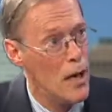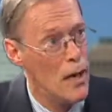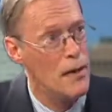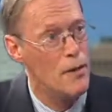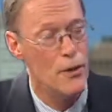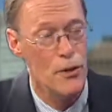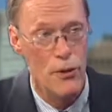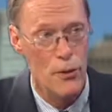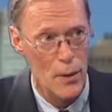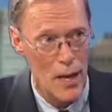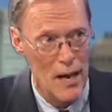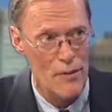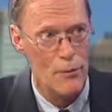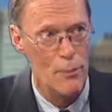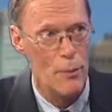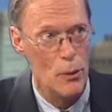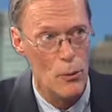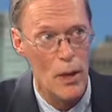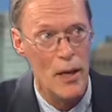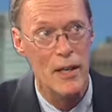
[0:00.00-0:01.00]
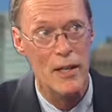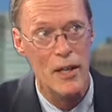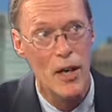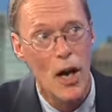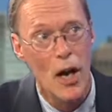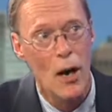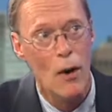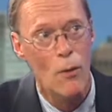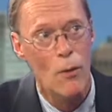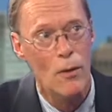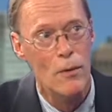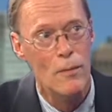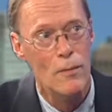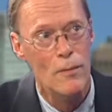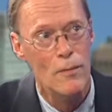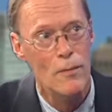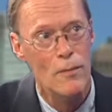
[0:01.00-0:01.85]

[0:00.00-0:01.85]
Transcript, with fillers: But you have to be ready to go.